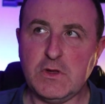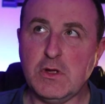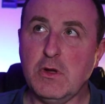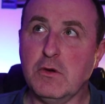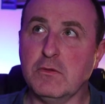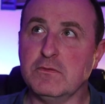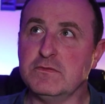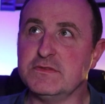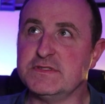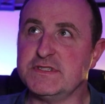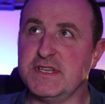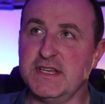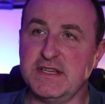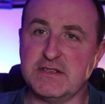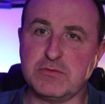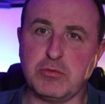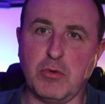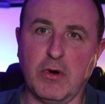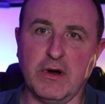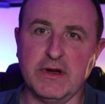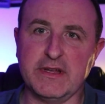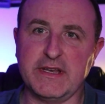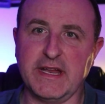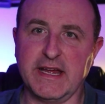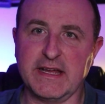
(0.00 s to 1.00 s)
Obviously it's
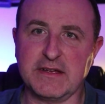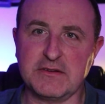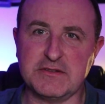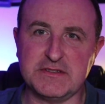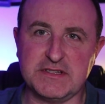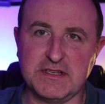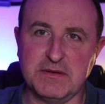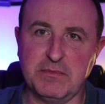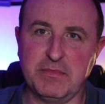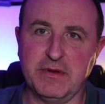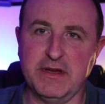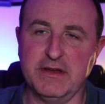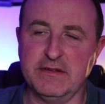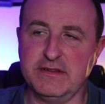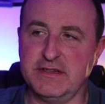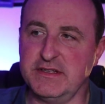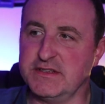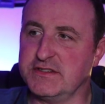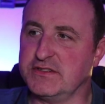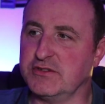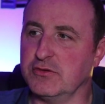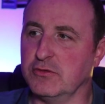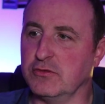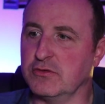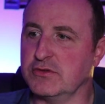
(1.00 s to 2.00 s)
wide angle, so a bit of
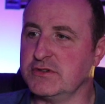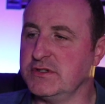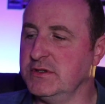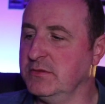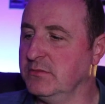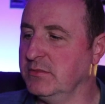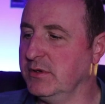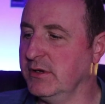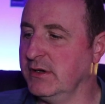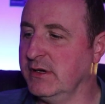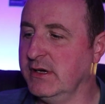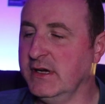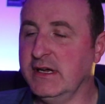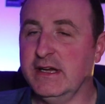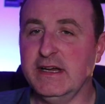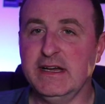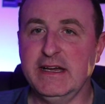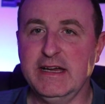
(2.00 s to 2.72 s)
distortion, but